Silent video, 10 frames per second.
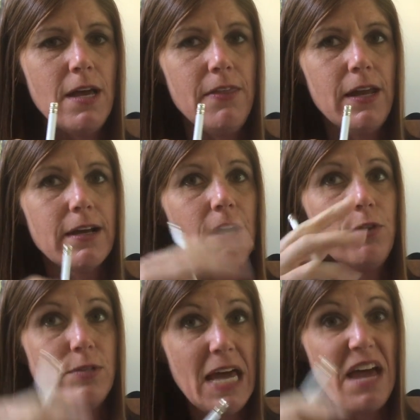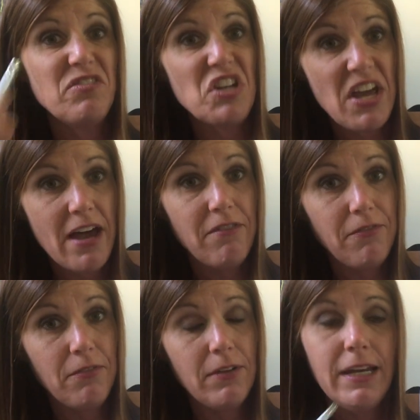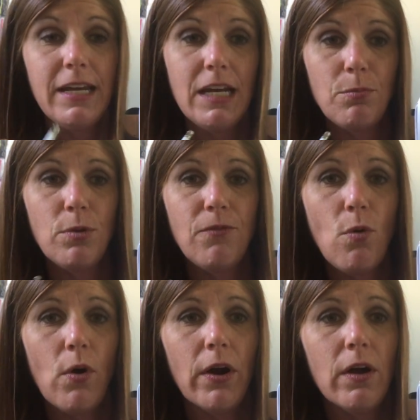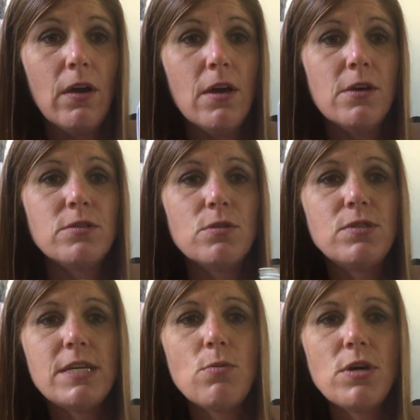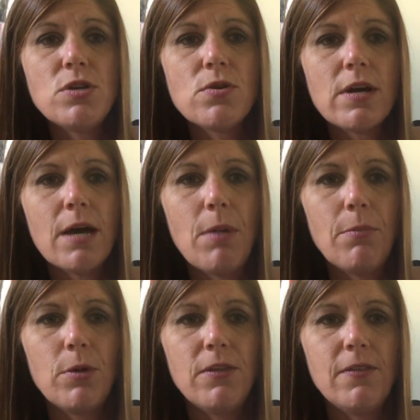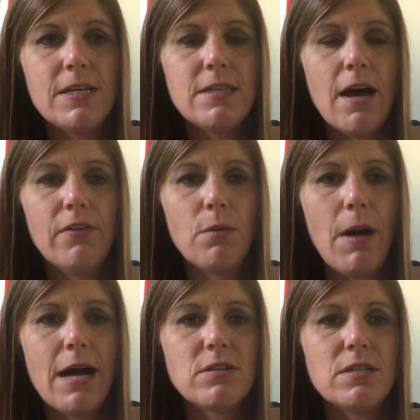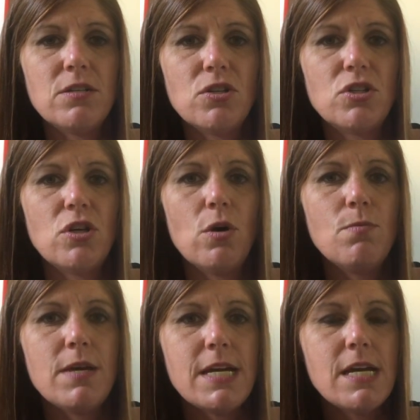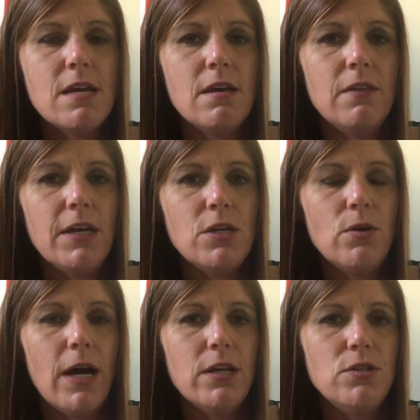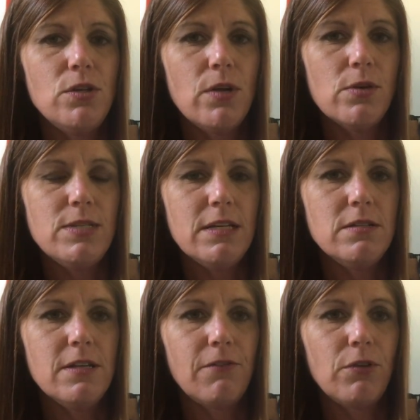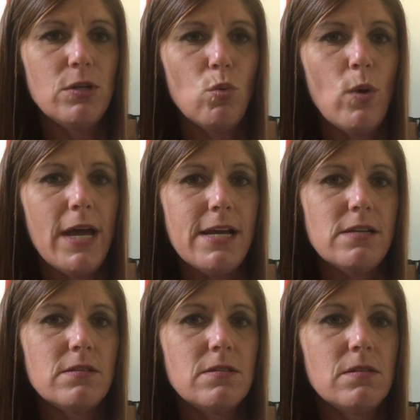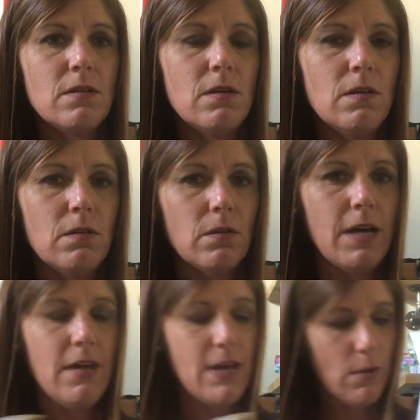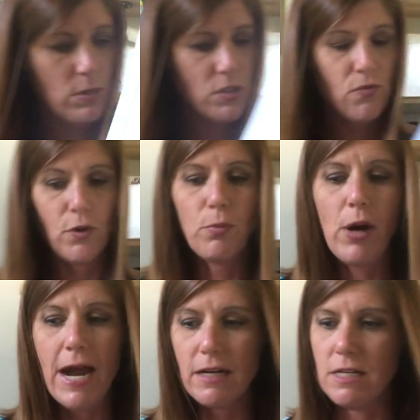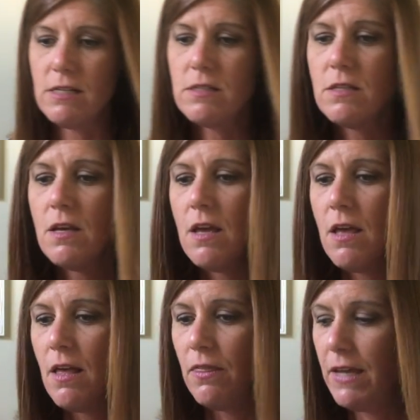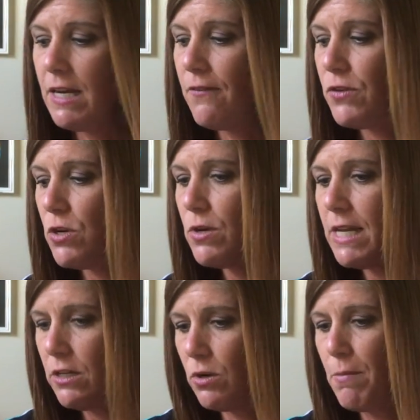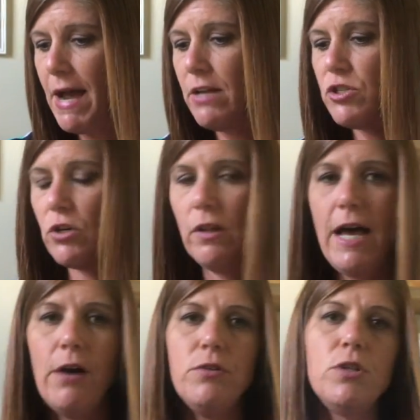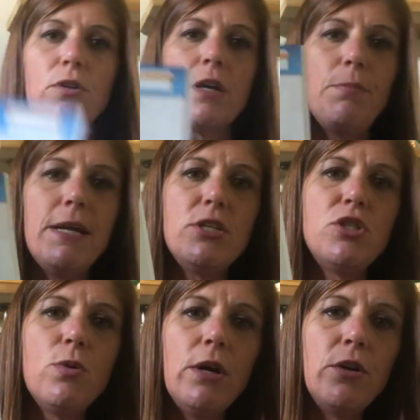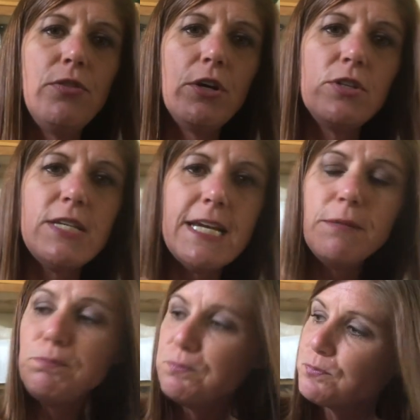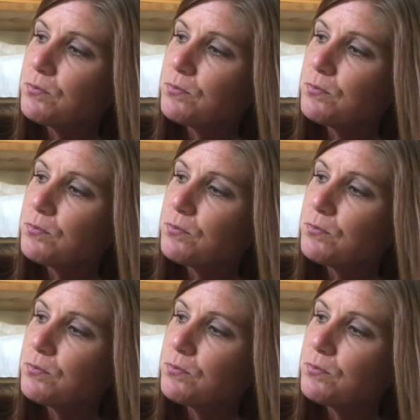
and then I cut those halves in half, and I end up with 4. So see what you can come up with in these other boxes to show me that you know how to do those in different ways. Okay, that one's for practice. Then if you get your math journal out and you look at page 213,